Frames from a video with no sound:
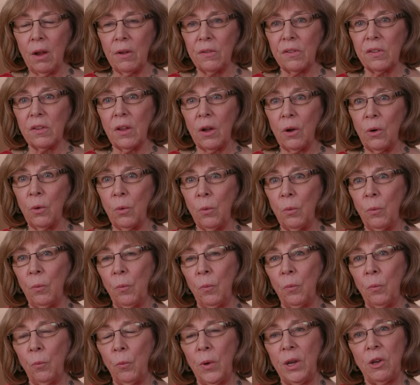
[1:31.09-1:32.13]
So
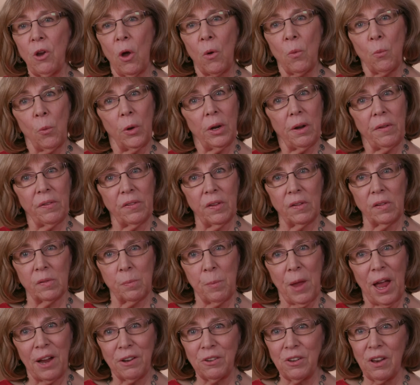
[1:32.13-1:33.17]
we don't want to
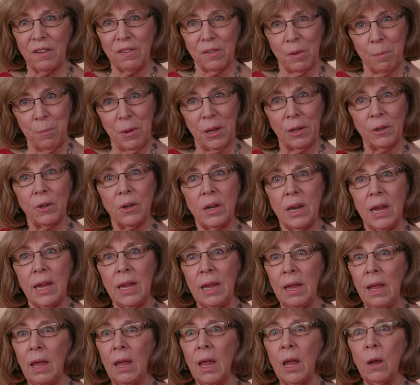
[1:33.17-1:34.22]
suspect
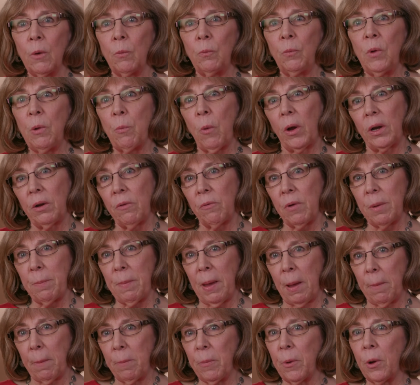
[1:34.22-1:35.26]
disability. We want to
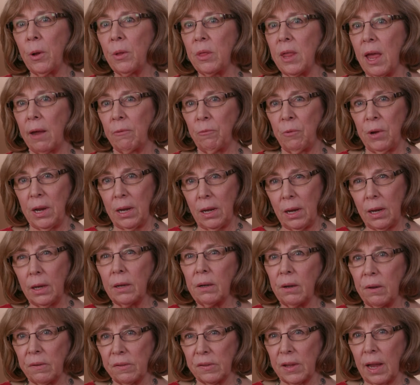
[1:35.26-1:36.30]
remember that reading
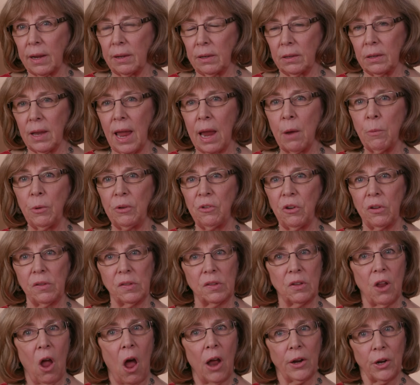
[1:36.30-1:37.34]
in a second language is
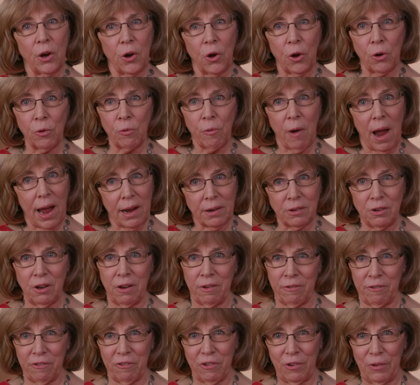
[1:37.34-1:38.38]
not a
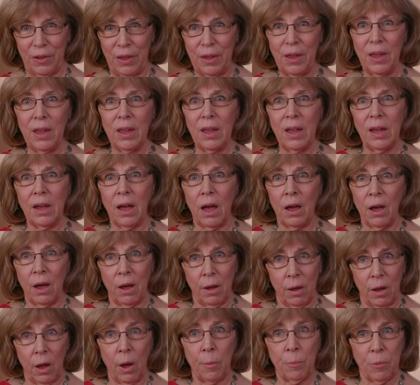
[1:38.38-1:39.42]
corrective.
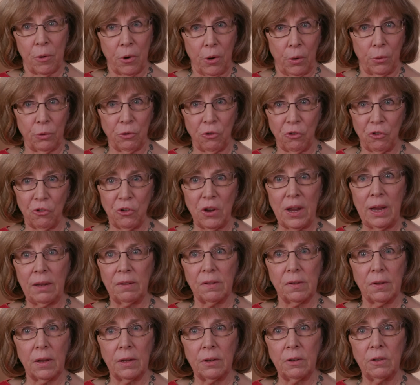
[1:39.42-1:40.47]
Uh, approach.
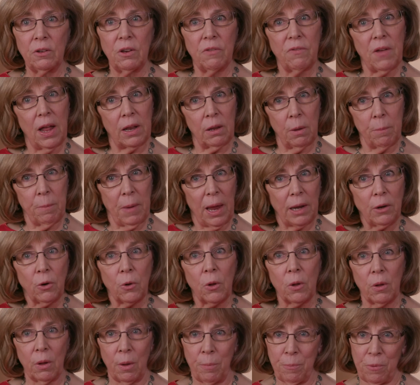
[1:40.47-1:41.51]
It's a
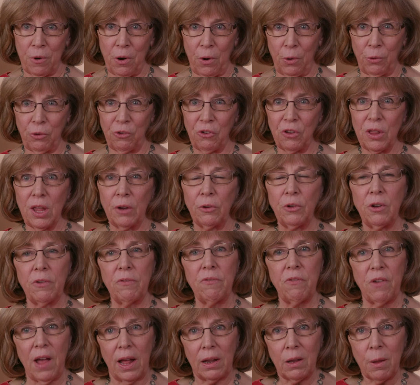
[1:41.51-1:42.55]
developmental approach. They're
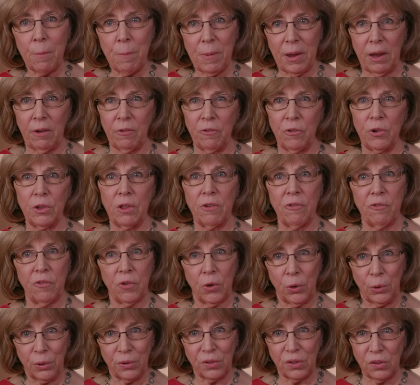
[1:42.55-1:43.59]
developing for the
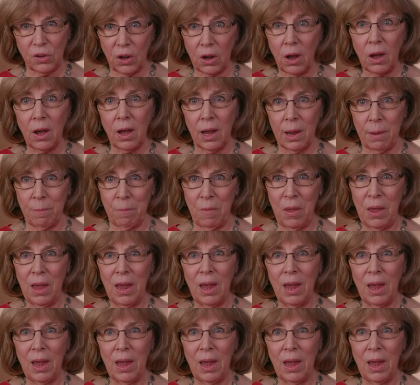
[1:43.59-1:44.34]
first time